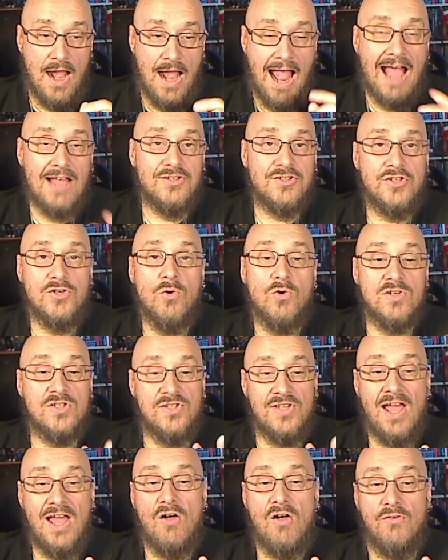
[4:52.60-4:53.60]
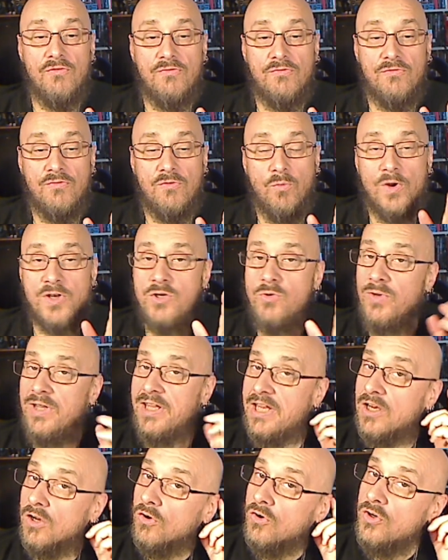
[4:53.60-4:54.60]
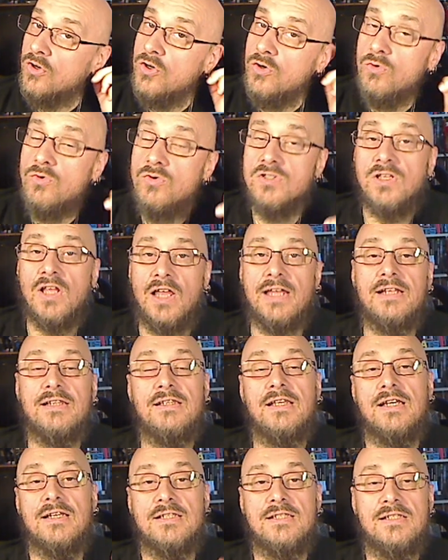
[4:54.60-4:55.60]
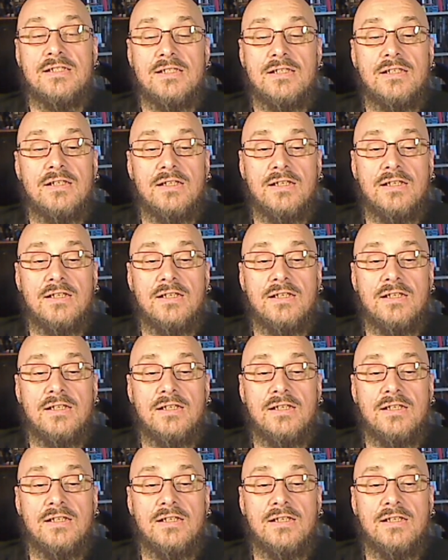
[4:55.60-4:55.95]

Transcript: ask yourself when you hear news like this,